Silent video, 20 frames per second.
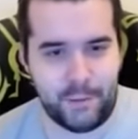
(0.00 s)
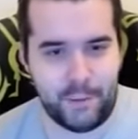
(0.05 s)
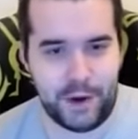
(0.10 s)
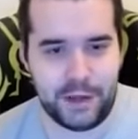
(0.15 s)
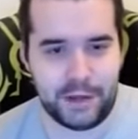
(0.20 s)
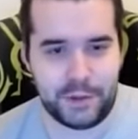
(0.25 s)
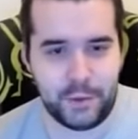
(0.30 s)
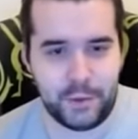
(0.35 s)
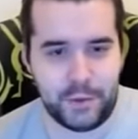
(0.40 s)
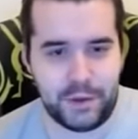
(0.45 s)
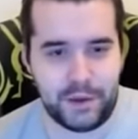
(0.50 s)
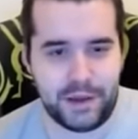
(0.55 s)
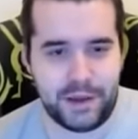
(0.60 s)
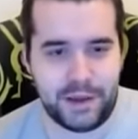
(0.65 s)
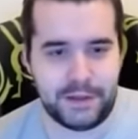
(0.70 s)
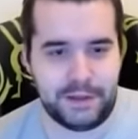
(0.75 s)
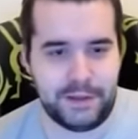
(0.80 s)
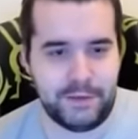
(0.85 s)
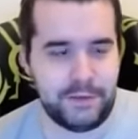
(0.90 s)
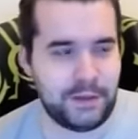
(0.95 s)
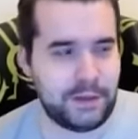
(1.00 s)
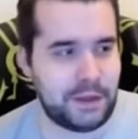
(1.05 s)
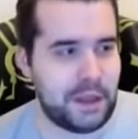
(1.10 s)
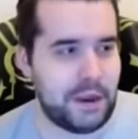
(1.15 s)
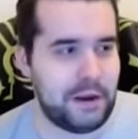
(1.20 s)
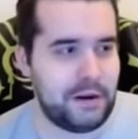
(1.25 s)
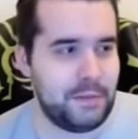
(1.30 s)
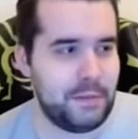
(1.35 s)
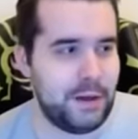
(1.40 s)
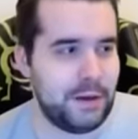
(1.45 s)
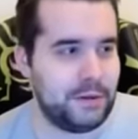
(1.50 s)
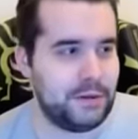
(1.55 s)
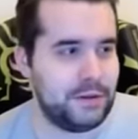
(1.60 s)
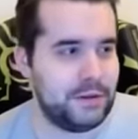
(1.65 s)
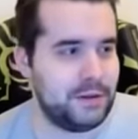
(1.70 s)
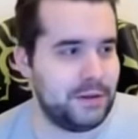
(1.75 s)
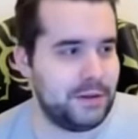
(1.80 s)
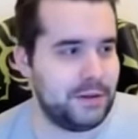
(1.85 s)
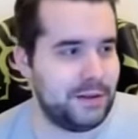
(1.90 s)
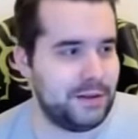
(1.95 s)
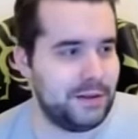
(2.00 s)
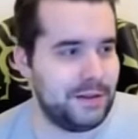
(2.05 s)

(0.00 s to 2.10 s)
Why do we guys even care about it?